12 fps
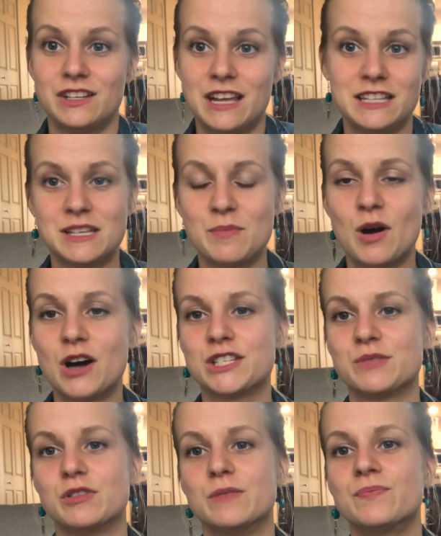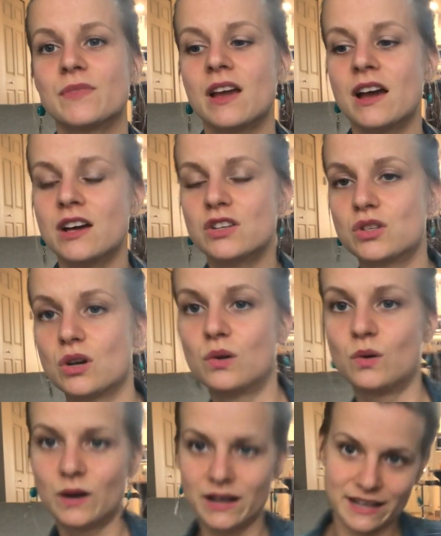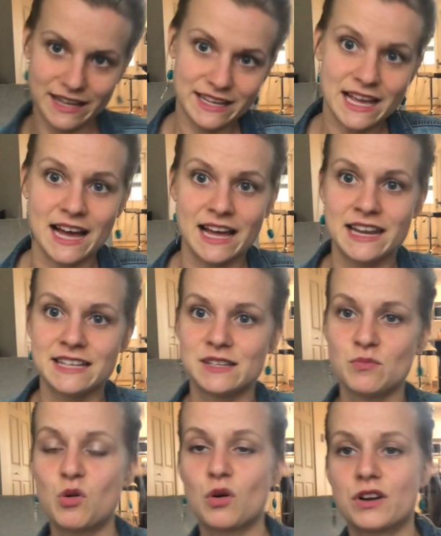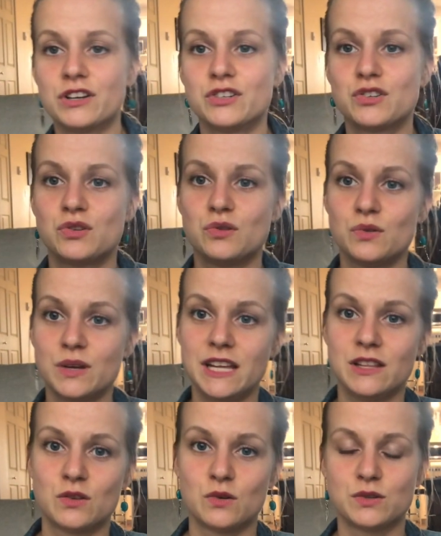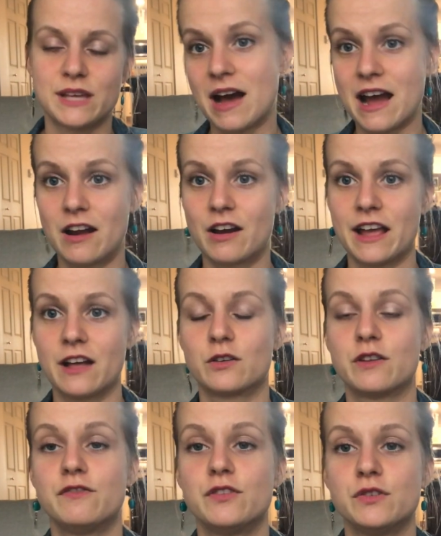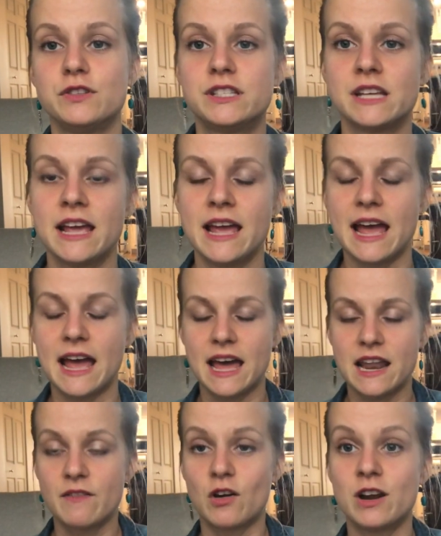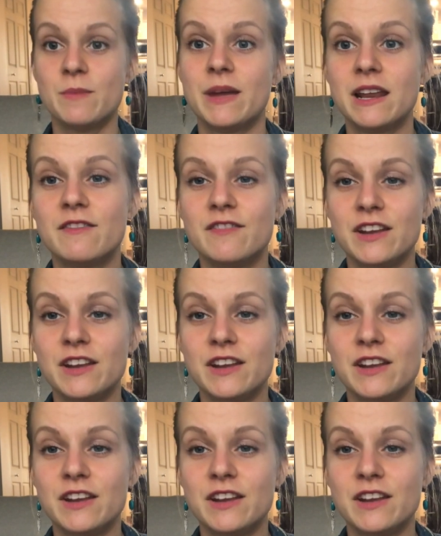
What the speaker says: It's impossible. So yeah, it is important to eat those higher calorie foods. And I've already made a